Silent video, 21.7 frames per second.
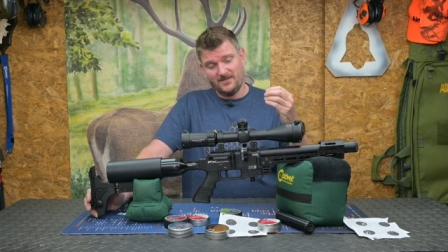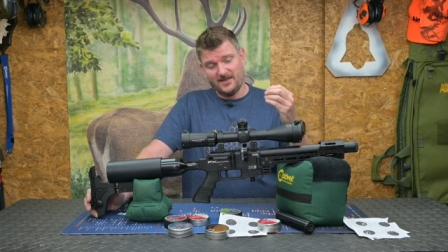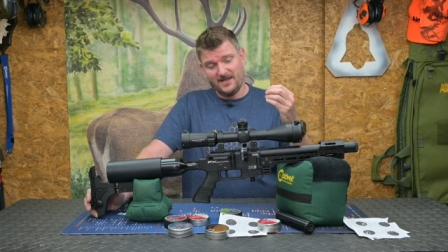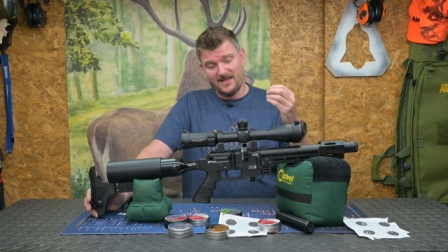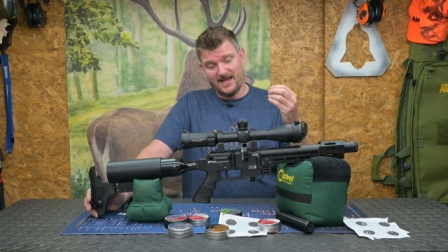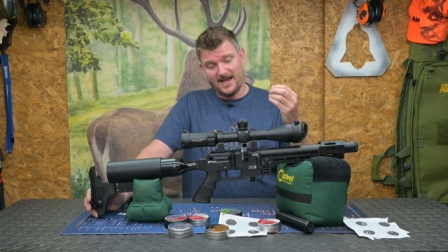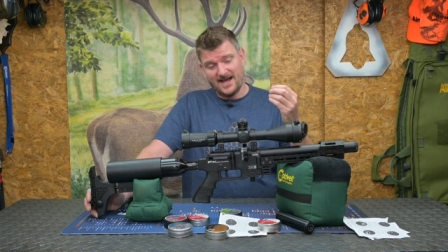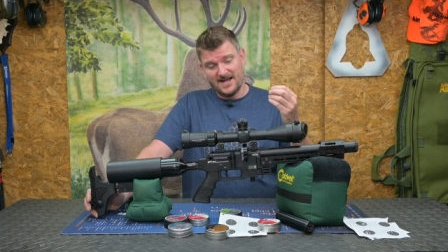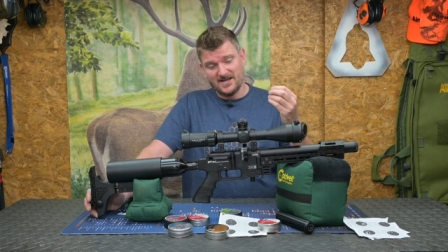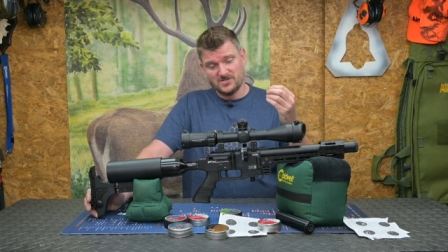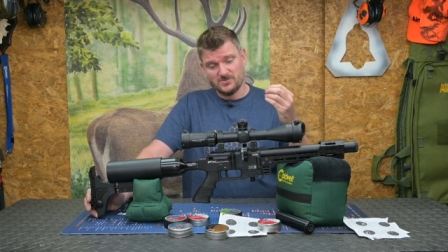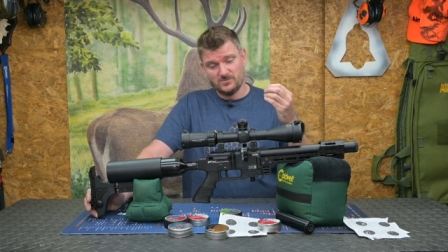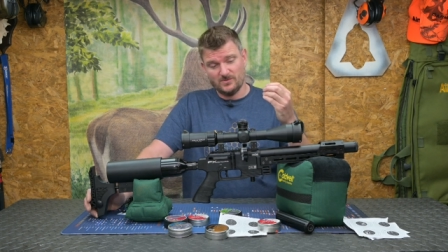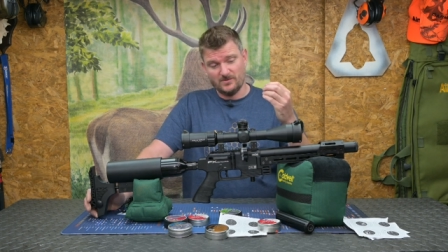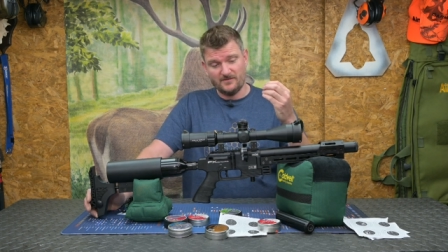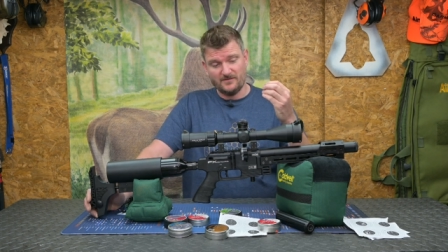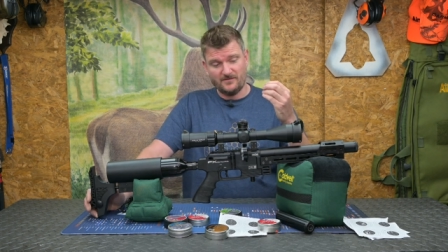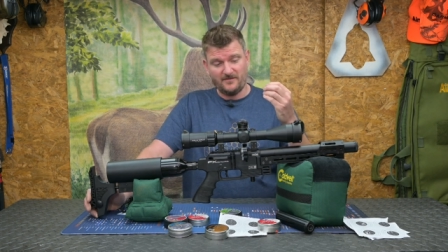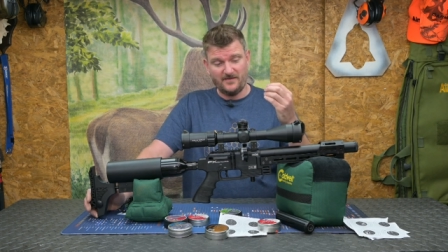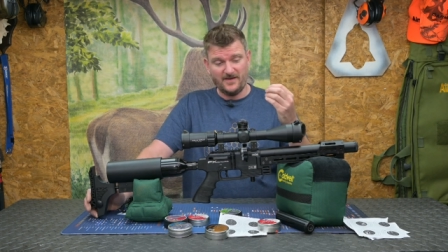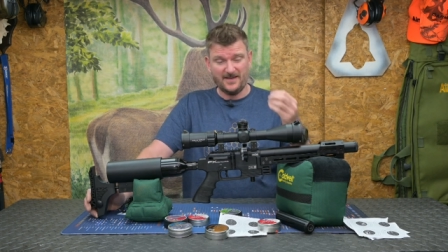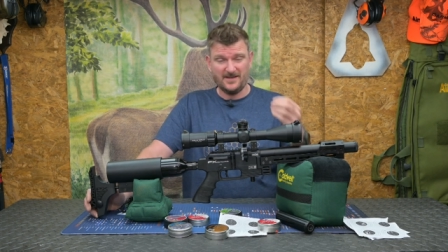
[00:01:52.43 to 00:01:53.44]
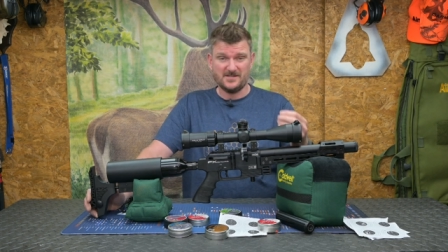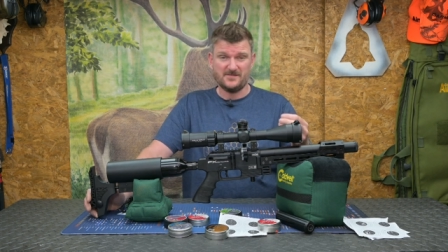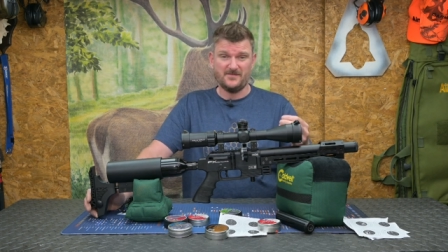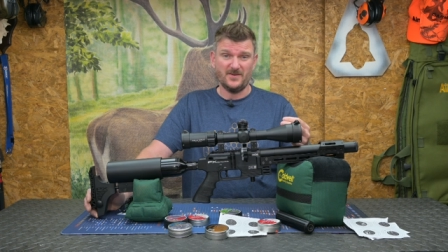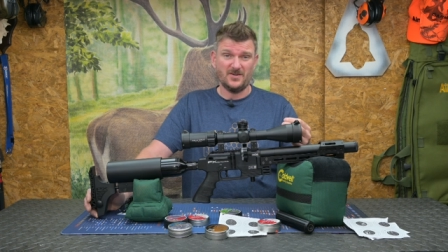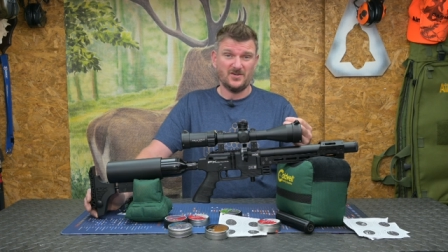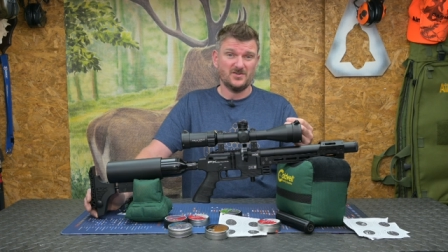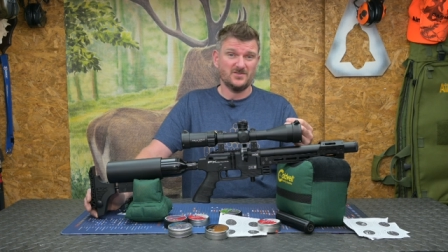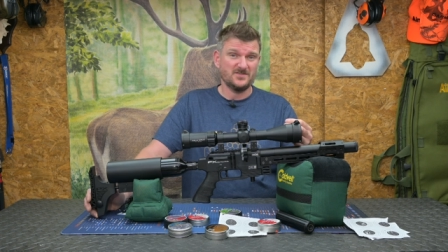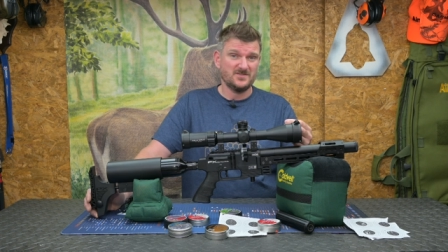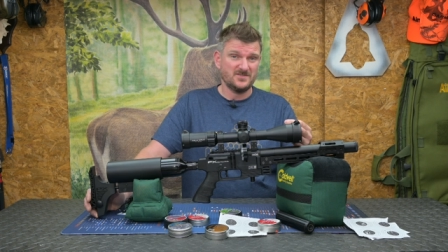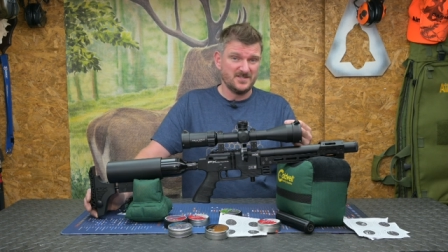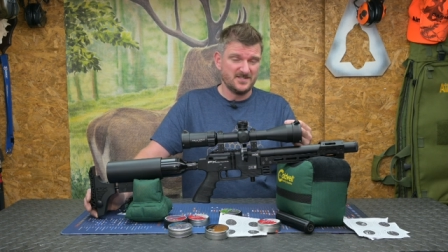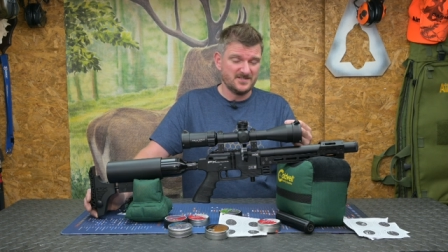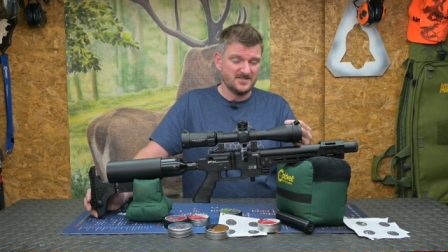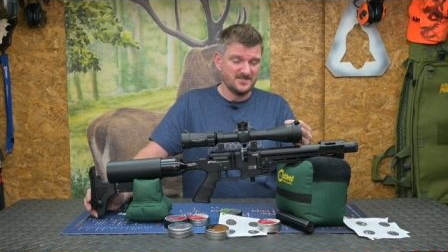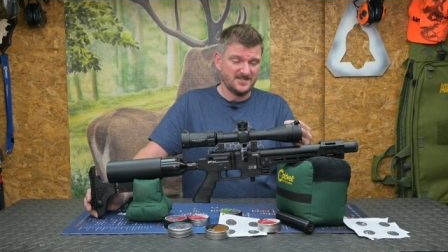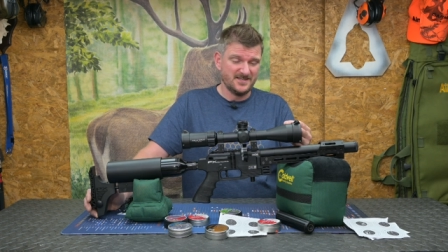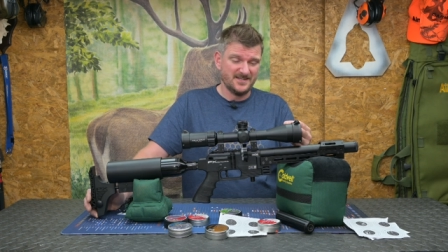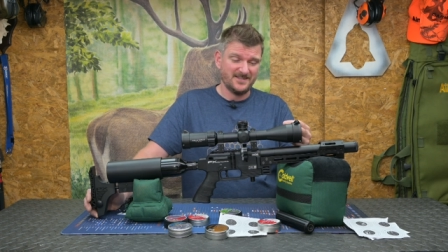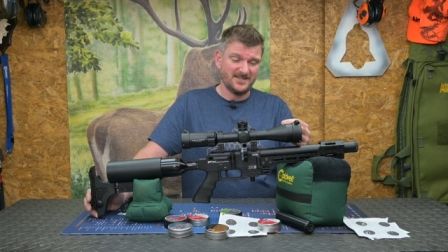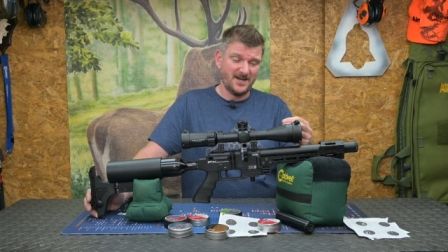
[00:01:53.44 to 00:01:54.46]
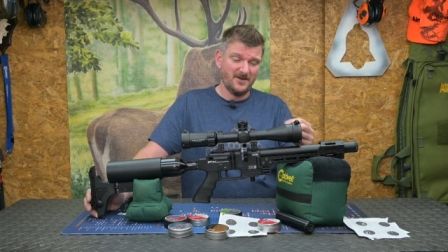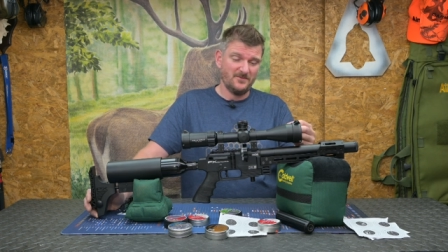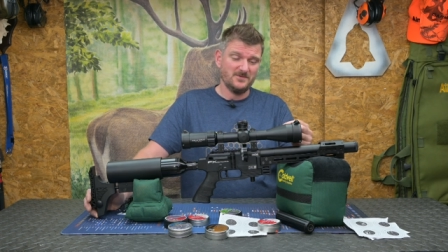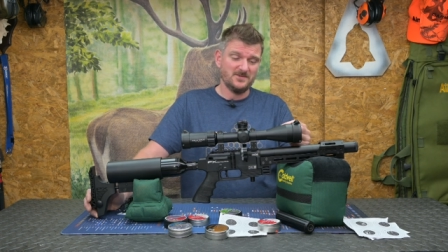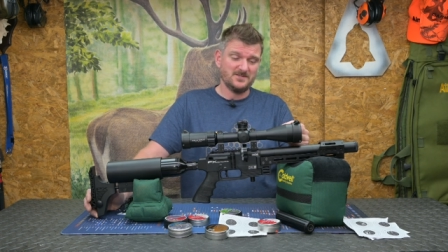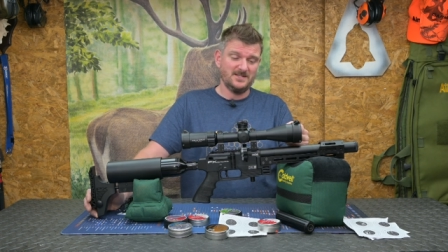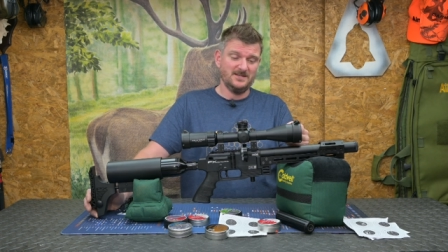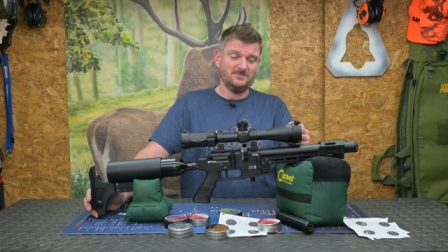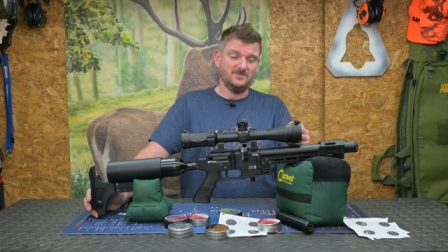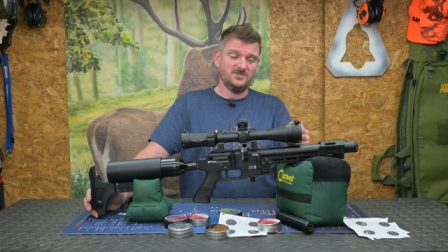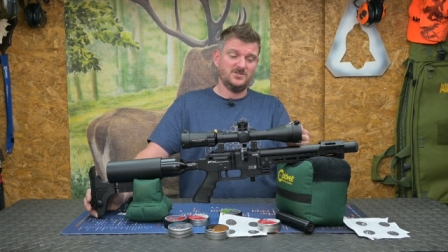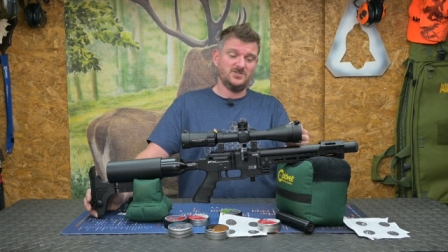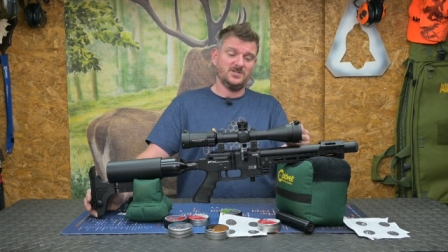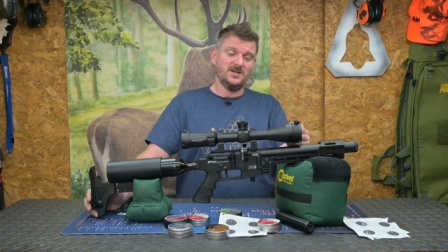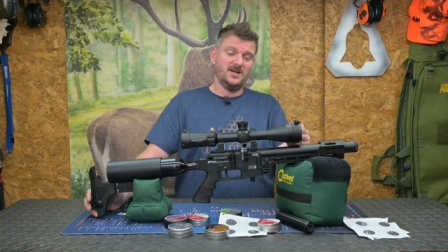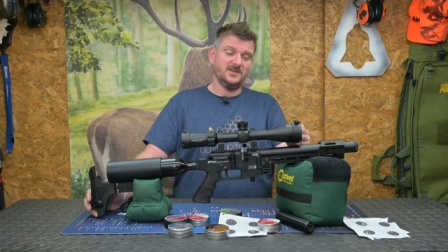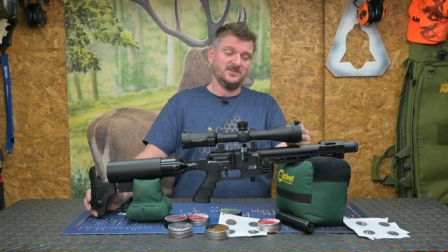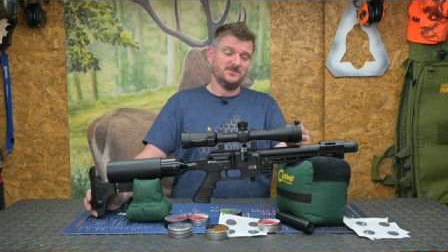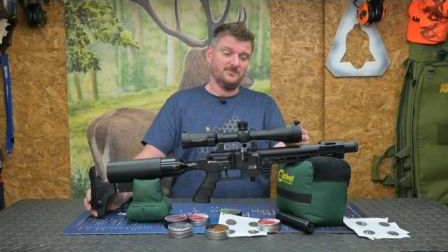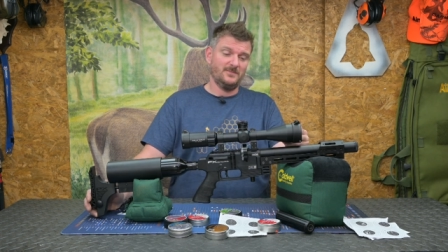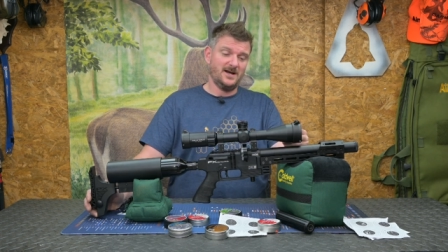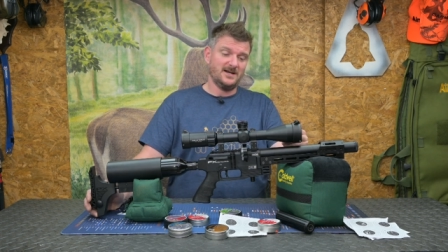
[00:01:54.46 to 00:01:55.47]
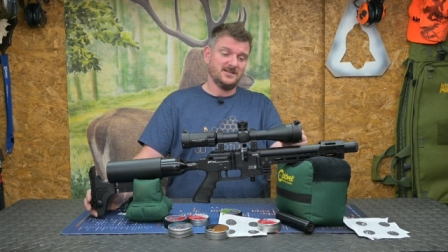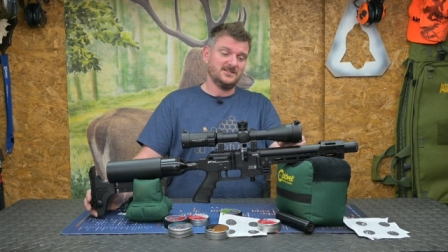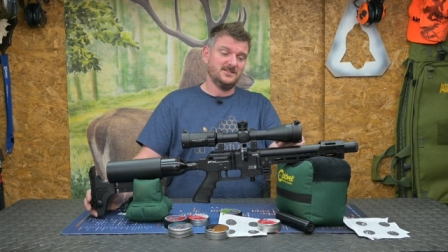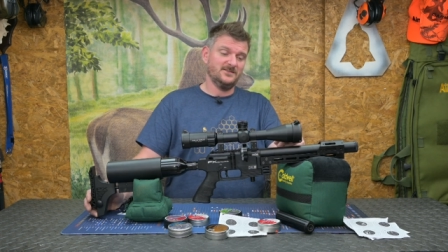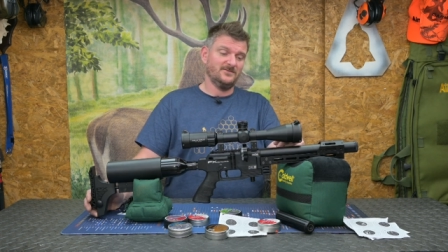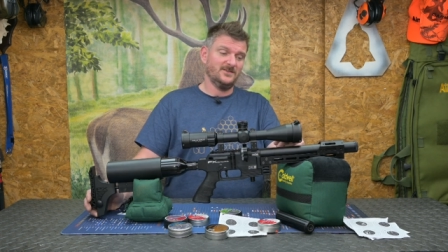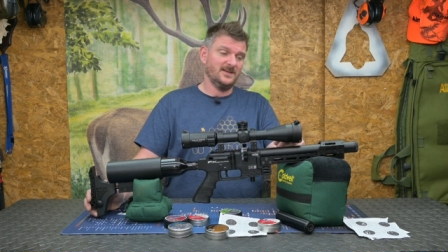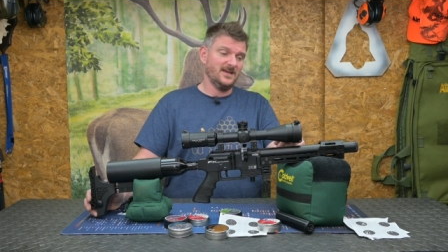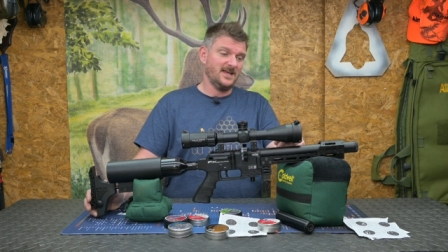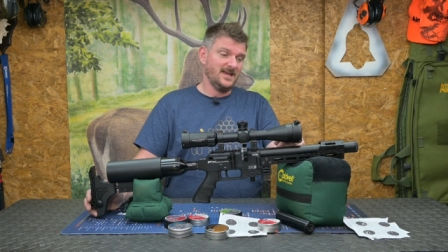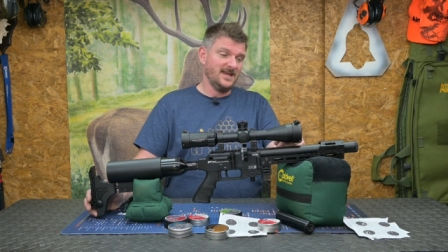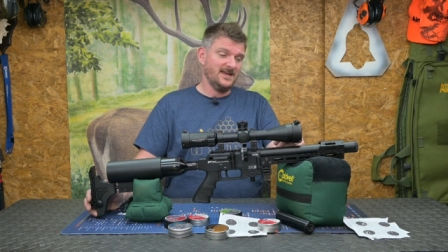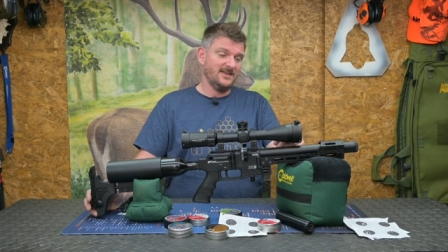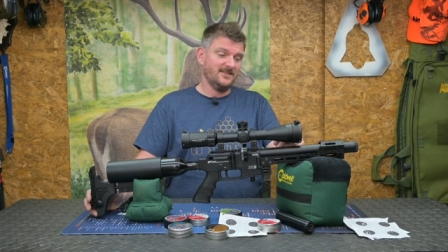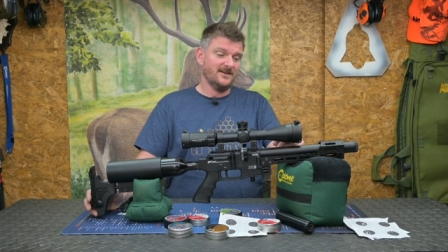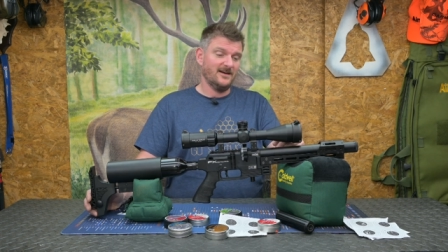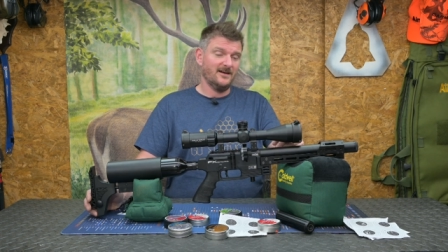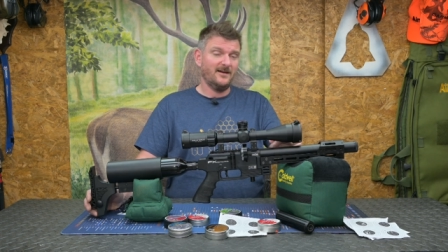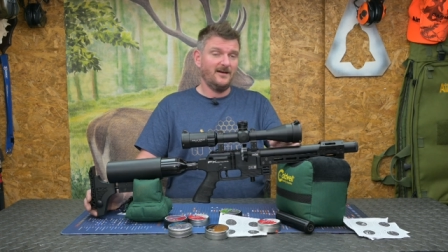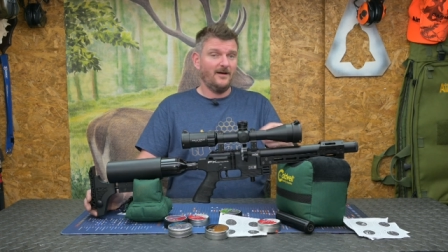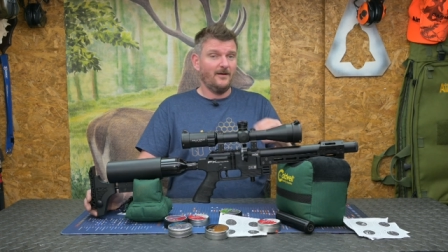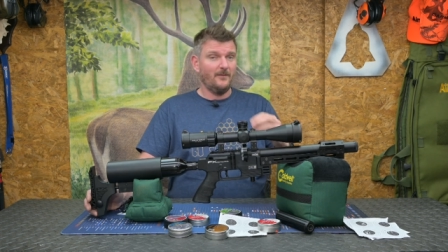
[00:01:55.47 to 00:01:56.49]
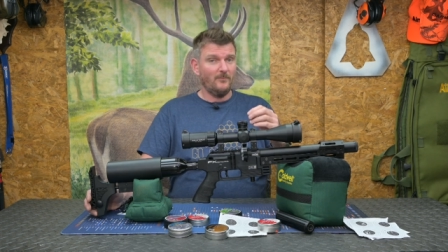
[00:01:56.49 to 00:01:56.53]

the actual figures for consistency don't seem to change massively either